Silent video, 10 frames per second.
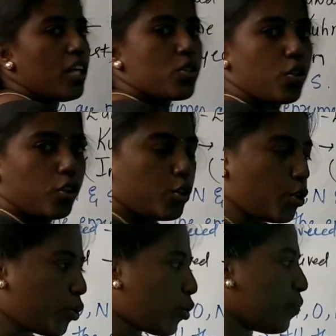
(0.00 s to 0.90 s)
So
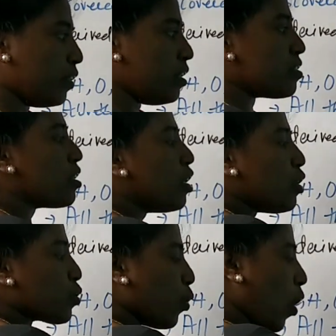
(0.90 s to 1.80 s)
due to which,
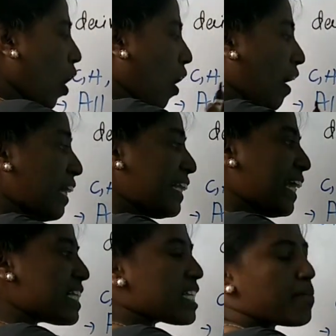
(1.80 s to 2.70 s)
so all
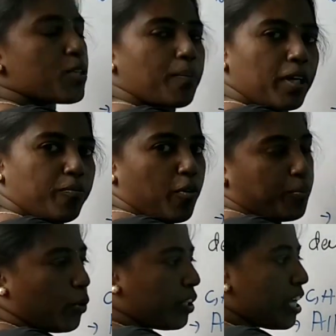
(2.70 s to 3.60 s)
the enzymes are made up
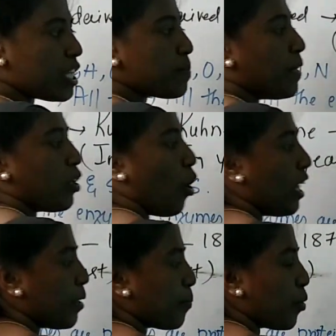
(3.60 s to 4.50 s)
of proteins, but
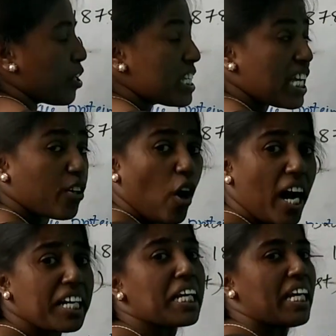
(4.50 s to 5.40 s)
all the proteins are
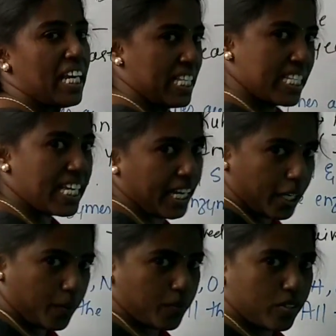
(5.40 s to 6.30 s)
not
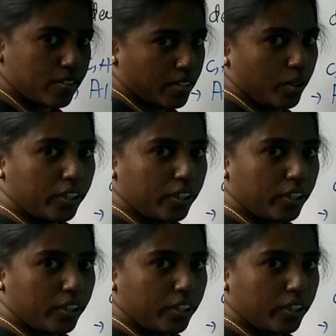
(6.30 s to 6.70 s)
enzymes.